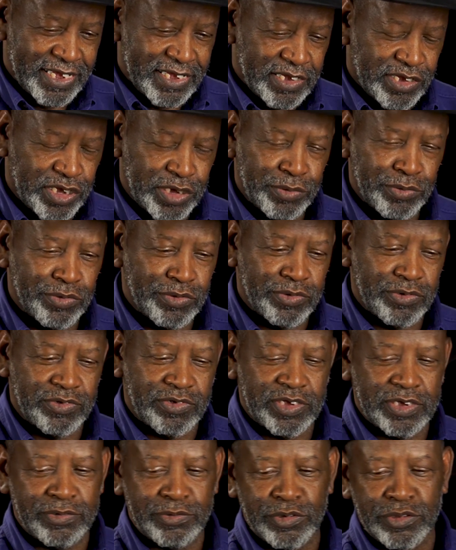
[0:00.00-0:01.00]
she
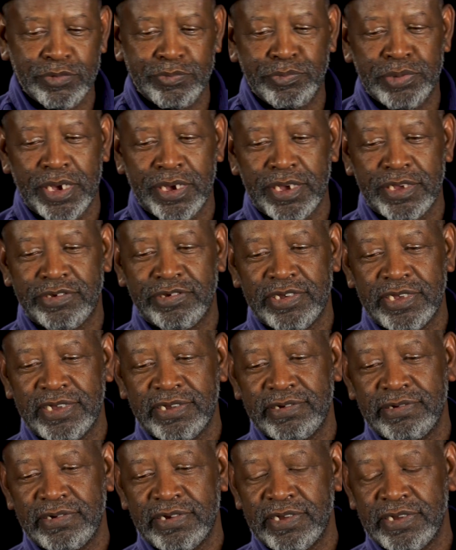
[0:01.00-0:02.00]
was,
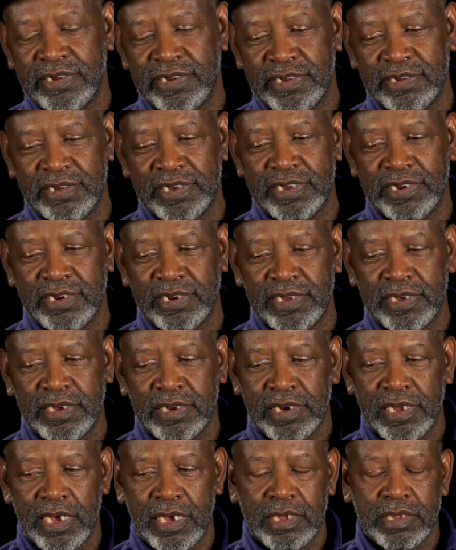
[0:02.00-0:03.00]

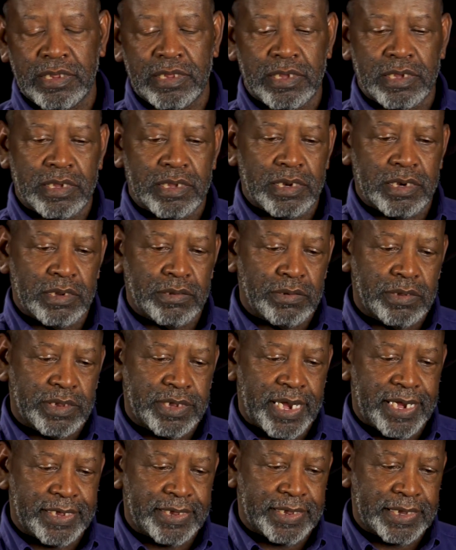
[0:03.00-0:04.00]
and as Louis
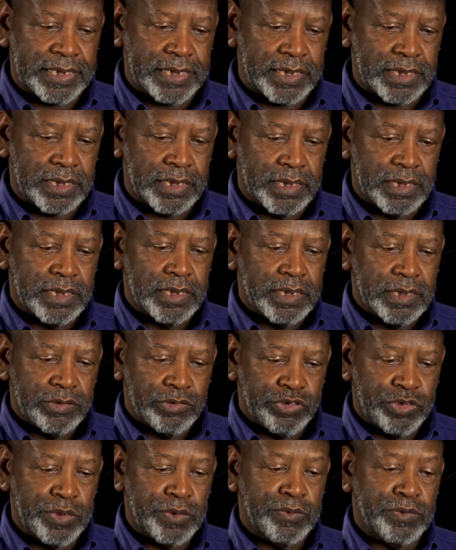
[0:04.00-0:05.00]
High say,
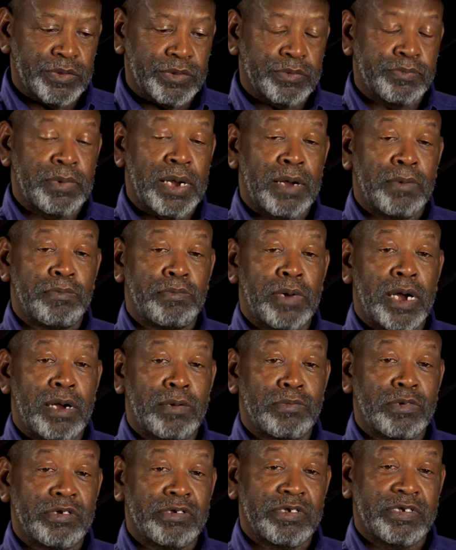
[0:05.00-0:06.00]
she was my
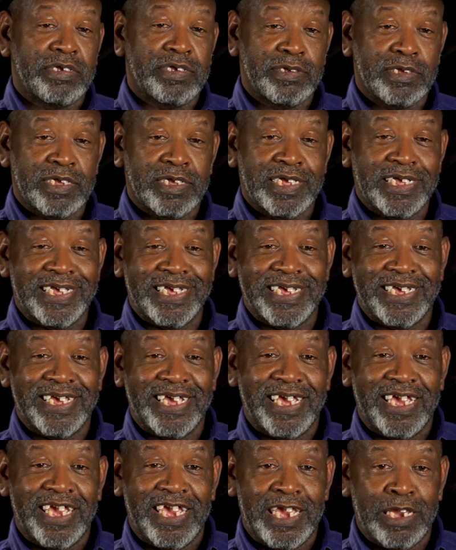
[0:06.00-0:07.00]
mama's
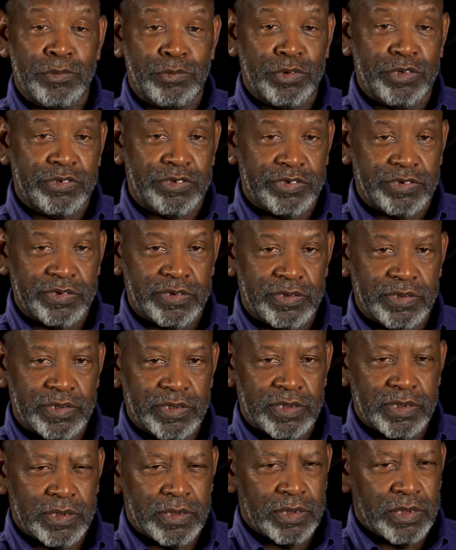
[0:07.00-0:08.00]
image.
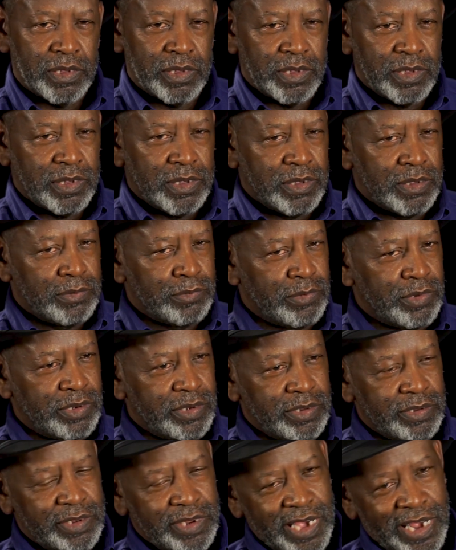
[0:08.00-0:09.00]
But
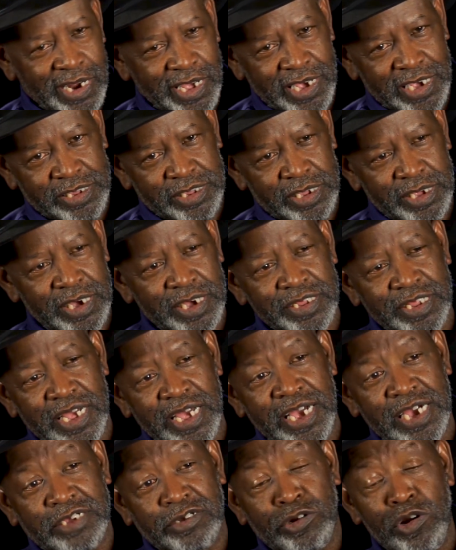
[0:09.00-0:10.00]
that other
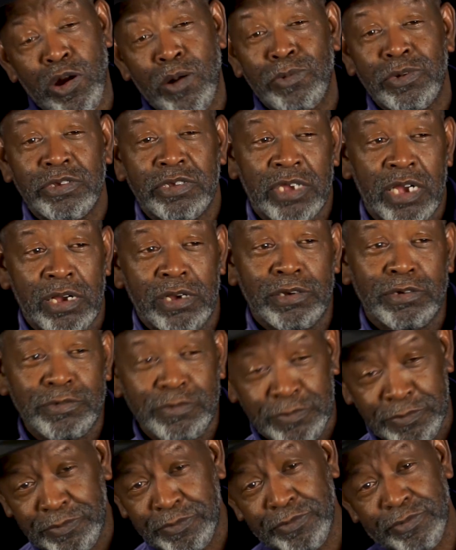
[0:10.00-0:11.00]
X
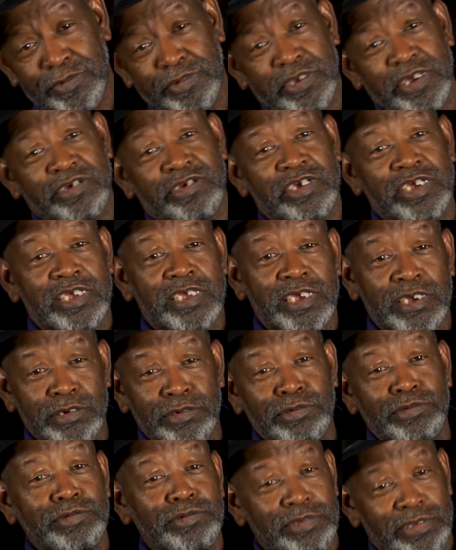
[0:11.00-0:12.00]
chromosome that she
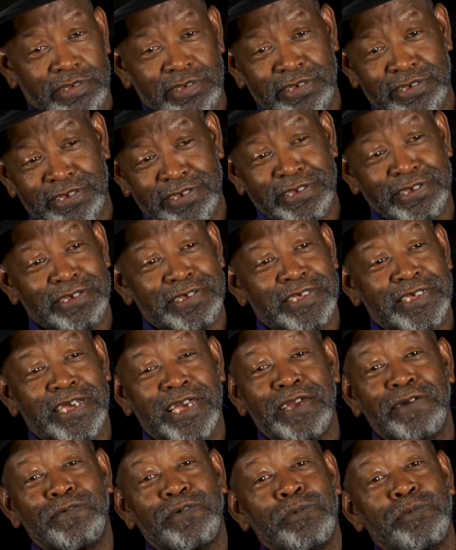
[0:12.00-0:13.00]
used
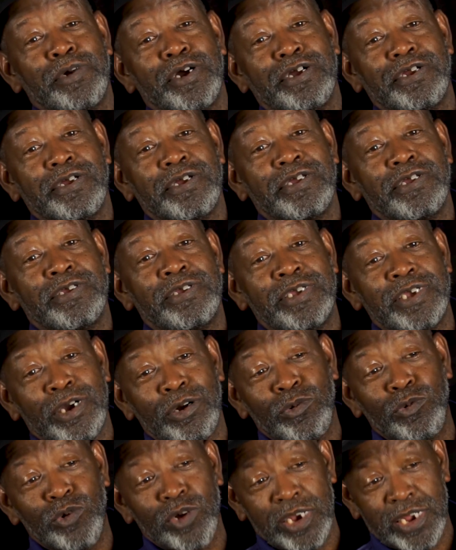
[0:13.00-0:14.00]
came from her
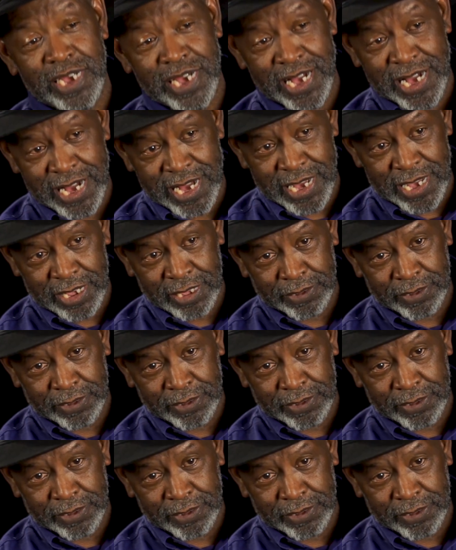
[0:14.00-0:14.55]
Joe Willie High.